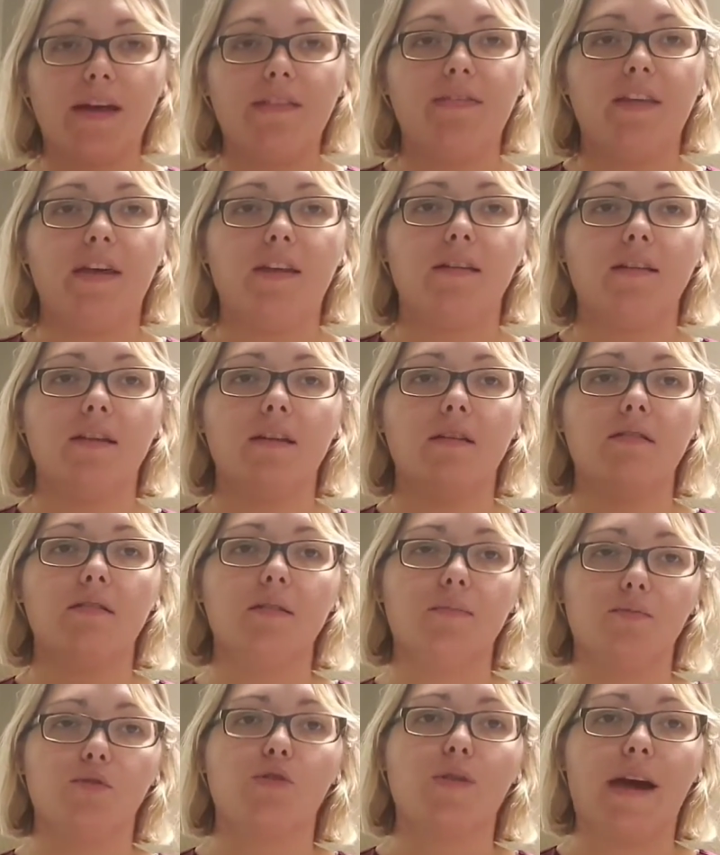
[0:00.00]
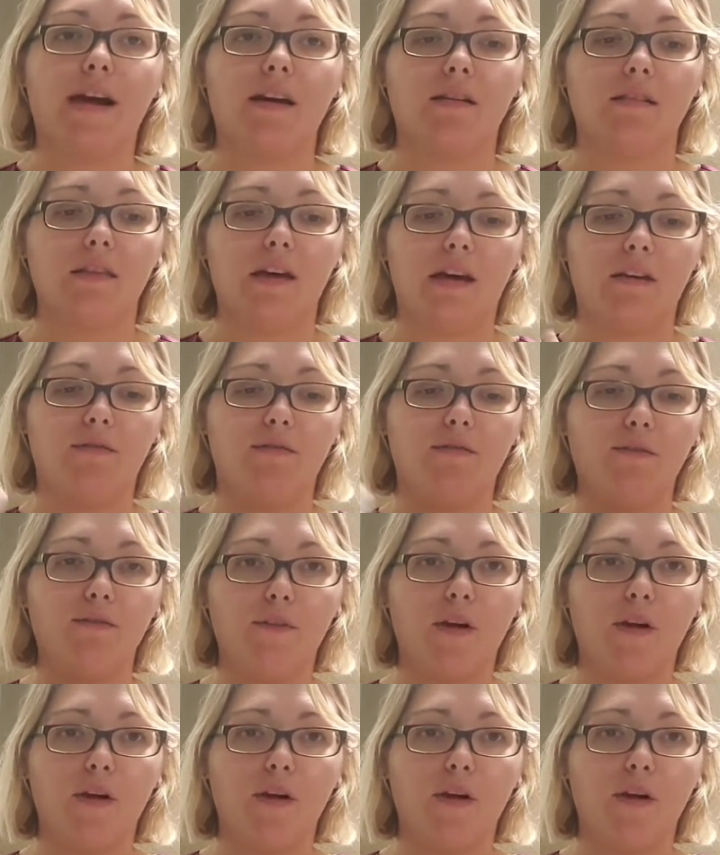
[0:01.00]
and then subtract that